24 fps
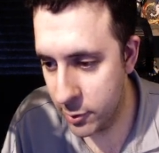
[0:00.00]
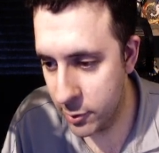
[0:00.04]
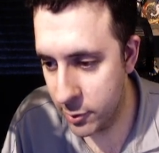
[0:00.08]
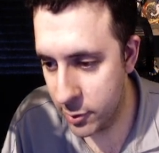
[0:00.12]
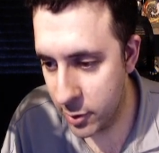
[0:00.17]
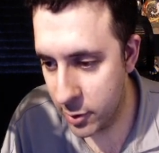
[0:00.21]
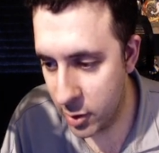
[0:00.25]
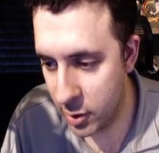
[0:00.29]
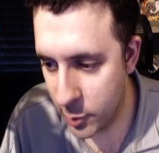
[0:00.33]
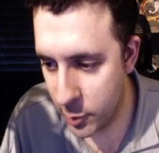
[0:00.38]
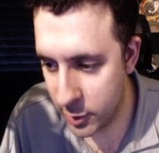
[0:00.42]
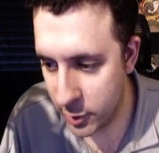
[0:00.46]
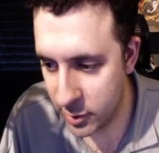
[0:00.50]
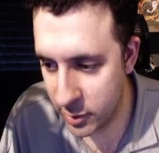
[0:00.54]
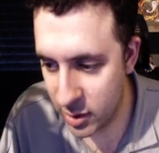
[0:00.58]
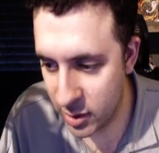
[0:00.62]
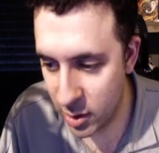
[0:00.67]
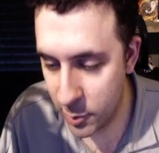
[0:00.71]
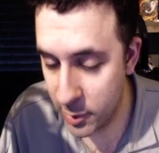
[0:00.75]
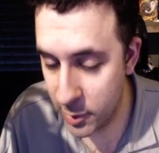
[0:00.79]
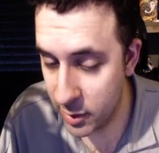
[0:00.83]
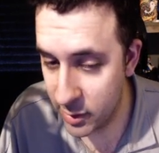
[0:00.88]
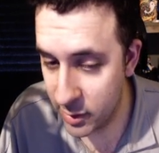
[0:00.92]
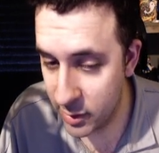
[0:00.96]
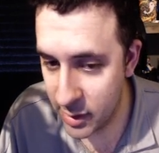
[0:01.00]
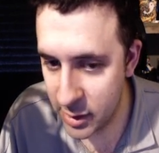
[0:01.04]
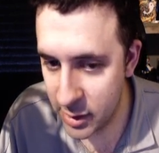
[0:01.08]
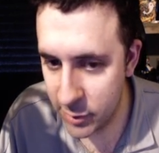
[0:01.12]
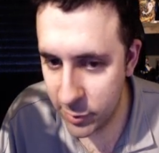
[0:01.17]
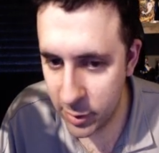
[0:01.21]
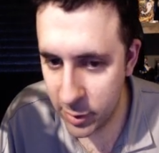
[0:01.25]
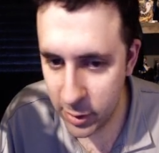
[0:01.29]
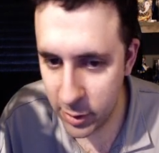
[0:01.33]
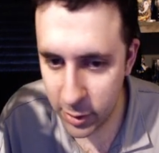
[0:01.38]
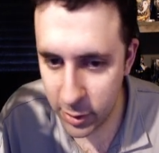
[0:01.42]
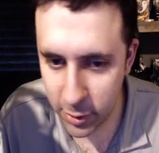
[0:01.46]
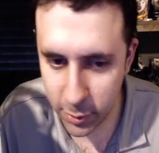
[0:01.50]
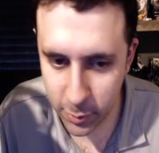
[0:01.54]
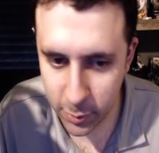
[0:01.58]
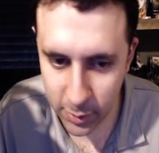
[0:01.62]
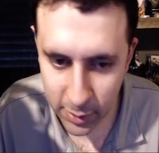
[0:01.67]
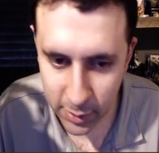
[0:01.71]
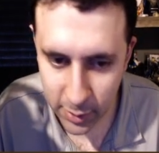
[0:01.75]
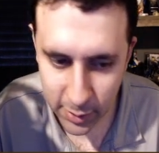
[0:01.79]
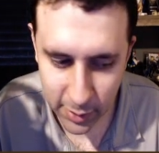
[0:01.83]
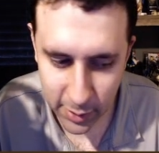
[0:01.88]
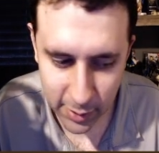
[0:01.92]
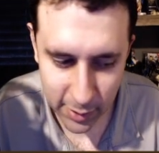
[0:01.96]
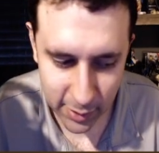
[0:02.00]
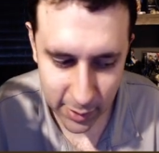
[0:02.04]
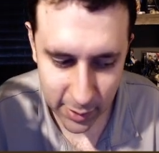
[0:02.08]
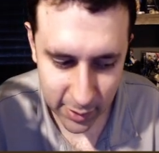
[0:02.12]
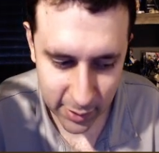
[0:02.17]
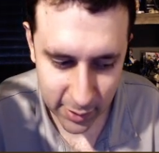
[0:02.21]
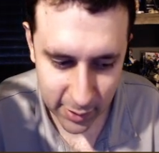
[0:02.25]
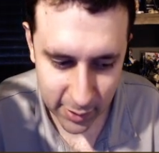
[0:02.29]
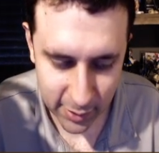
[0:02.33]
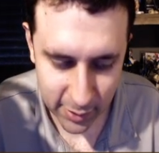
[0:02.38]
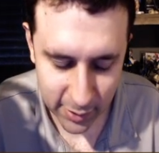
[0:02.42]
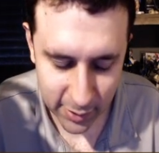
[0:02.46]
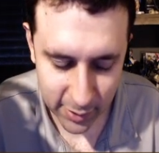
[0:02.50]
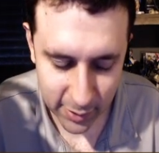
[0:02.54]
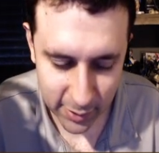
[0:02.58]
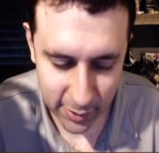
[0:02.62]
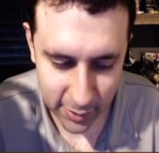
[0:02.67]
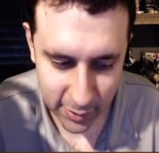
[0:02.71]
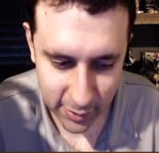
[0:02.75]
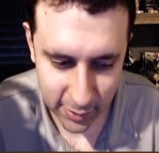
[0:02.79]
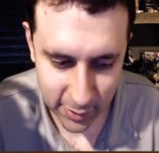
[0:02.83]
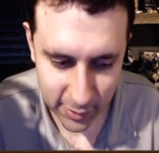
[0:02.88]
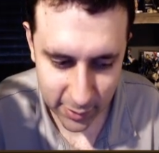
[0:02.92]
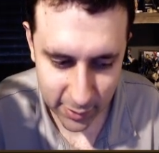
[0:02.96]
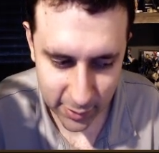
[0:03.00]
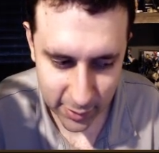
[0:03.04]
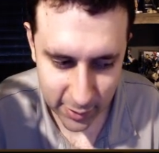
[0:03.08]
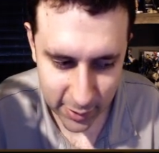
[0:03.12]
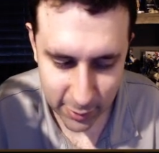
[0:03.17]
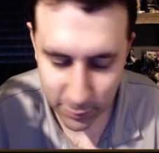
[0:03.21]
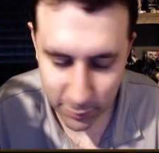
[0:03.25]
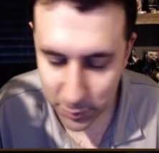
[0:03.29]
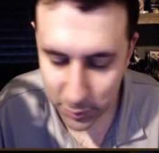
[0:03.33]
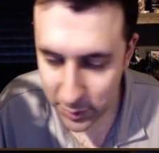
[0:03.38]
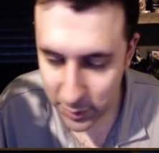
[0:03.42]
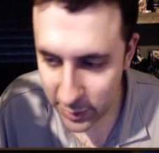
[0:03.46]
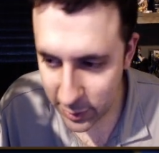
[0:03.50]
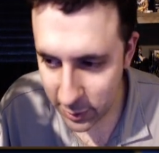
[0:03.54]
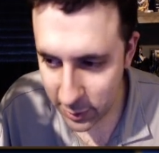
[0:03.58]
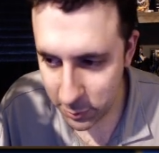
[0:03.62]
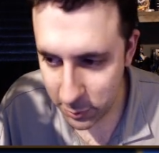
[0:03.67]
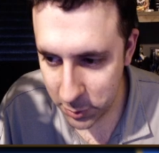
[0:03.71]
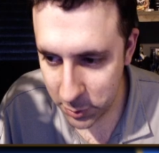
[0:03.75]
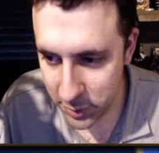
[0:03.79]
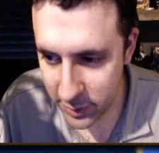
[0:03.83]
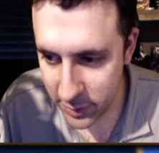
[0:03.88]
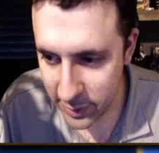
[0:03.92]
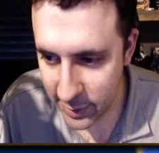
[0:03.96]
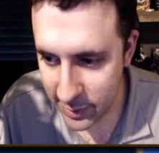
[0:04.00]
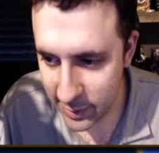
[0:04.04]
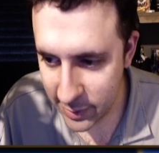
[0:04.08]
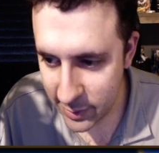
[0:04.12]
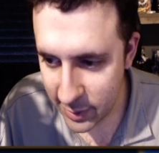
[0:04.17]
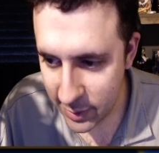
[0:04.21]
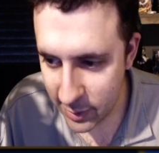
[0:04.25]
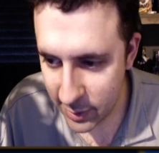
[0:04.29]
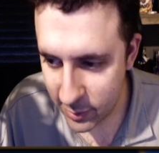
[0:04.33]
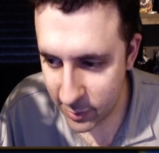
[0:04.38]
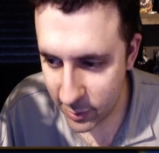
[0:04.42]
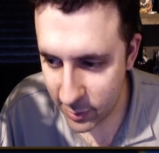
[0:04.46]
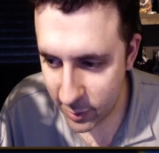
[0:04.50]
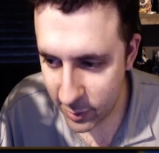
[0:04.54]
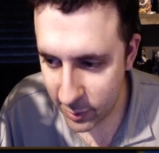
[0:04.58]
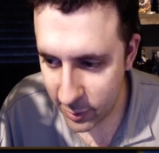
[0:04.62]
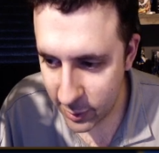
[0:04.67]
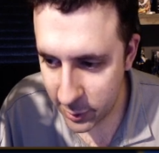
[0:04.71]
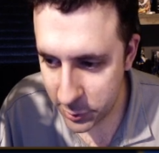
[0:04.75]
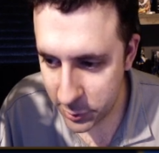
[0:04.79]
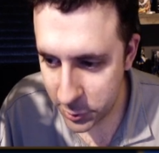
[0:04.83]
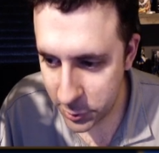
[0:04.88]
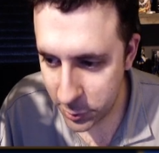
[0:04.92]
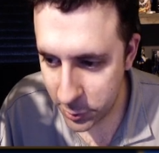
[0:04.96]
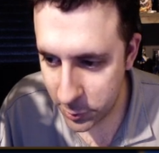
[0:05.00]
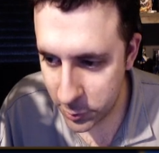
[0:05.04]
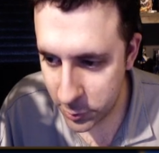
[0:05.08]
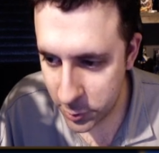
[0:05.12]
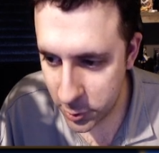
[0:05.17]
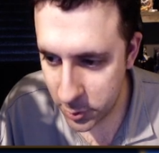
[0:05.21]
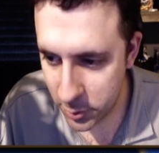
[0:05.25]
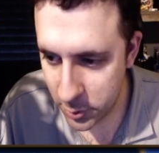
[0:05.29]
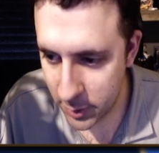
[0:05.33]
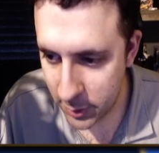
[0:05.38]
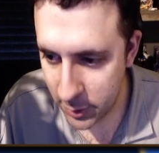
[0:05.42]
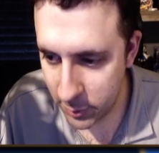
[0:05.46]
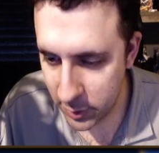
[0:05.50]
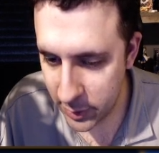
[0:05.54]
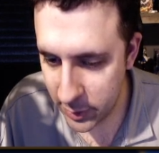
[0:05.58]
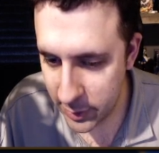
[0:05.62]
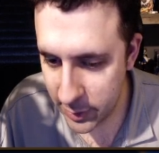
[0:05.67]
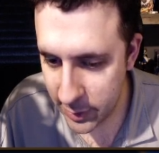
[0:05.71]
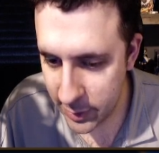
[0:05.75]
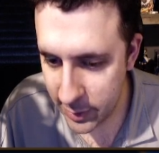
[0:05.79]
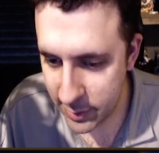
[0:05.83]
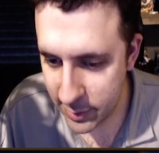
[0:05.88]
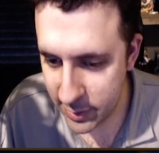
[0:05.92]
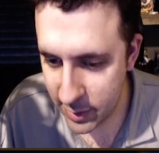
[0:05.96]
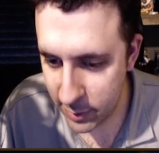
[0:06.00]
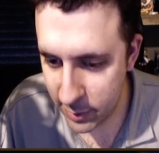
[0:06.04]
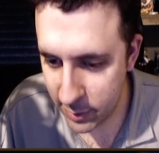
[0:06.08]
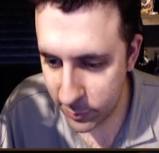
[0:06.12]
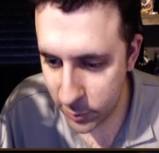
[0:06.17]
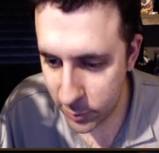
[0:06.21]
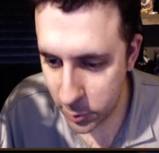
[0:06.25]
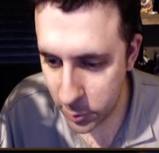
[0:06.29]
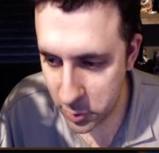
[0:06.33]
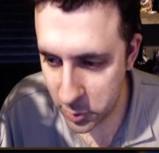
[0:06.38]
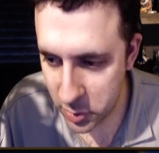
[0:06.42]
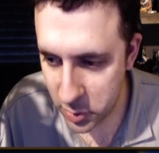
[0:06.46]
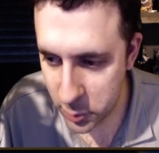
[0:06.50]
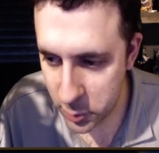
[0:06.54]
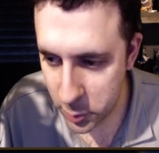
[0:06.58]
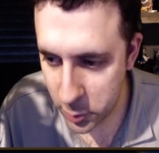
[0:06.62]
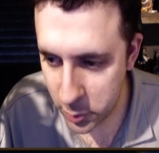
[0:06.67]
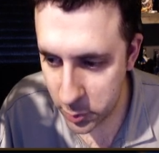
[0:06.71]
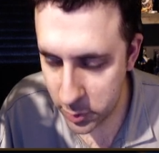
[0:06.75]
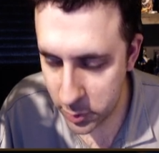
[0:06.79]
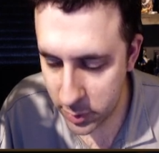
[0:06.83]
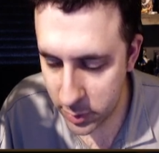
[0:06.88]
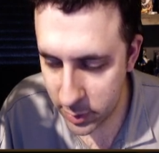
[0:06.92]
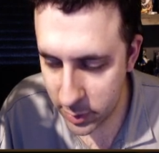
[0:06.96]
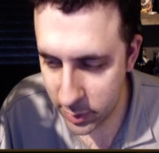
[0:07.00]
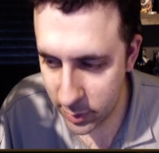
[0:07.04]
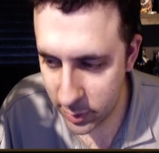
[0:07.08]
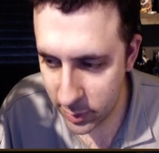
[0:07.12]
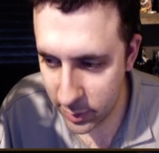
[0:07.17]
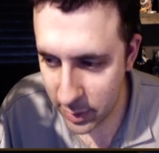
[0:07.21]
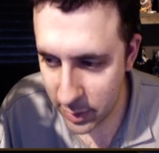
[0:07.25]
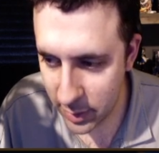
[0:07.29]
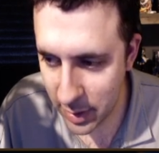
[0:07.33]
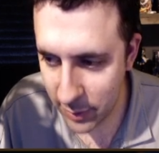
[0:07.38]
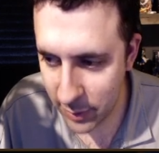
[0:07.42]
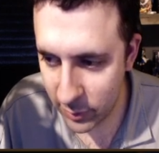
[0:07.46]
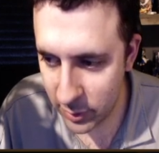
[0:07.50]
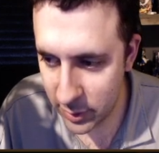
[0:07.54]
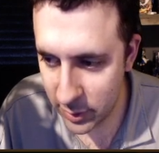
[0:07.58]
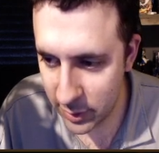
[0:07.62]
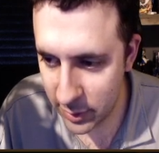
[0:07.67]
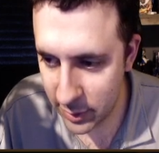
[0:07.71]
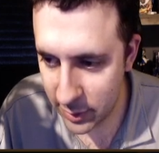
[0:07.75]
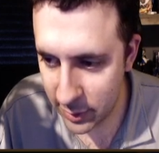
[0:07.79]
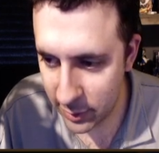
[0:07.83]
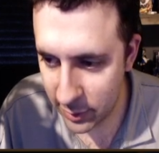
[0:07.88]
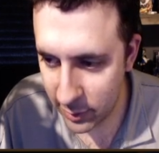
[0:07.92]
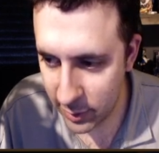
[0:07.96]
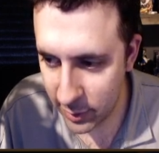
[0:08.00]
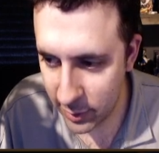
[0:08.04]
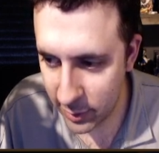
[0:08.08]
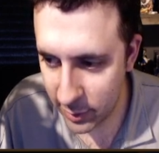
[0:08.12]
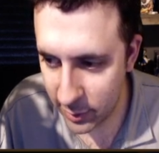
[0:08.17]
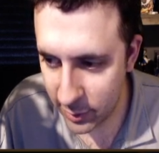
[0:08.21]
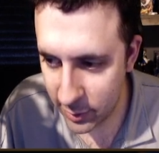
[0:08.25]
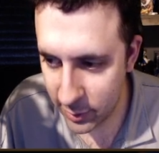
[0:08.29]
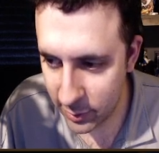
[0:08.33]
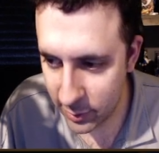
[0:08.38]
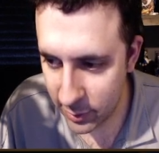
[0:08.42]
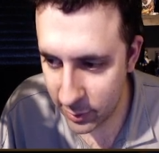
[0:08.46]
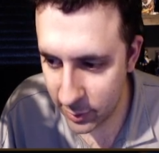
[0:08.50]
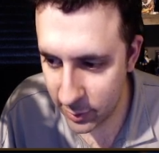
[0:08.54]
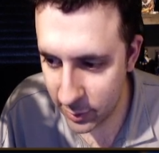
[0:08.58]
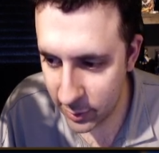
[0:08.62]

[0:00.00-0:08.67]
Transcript: Sorry about, sorry about the last video. He really he really needs that uh, on that turn two. He really needs that focus boost. Obviously, yeah, he.